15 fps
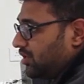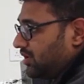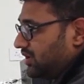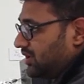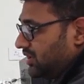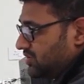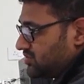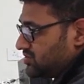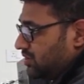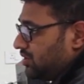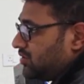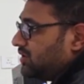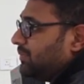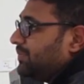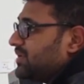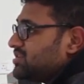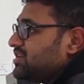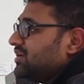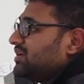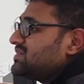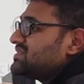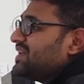body is, or the
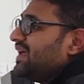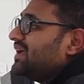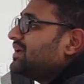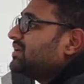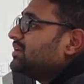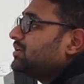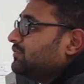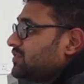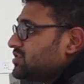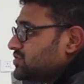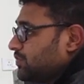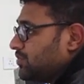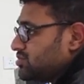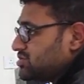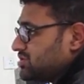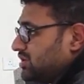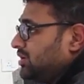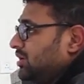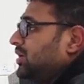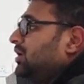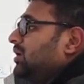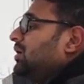patient is lying in which posture.
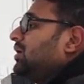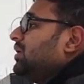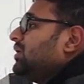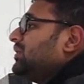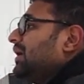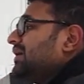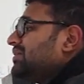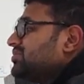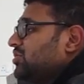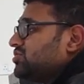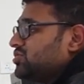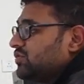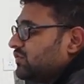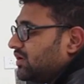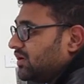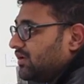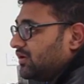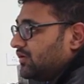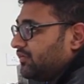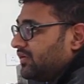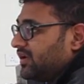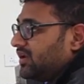That is also
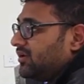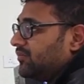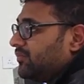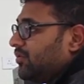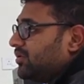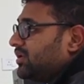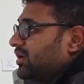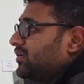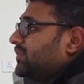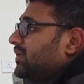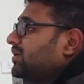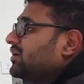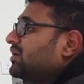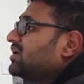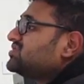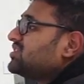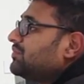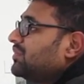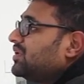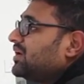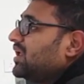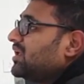very important when
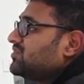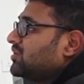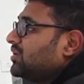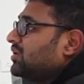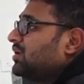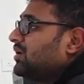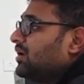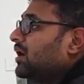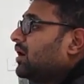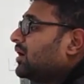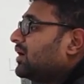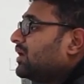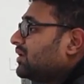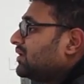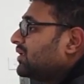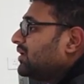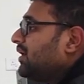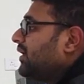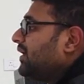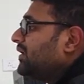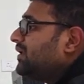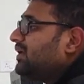somebody is in
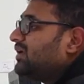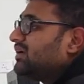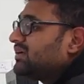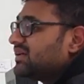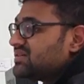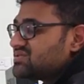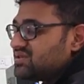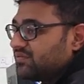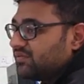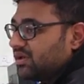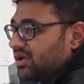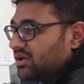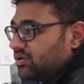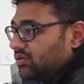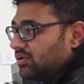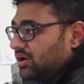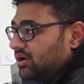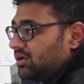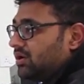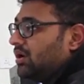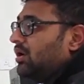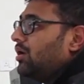any intensive care
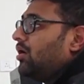unit,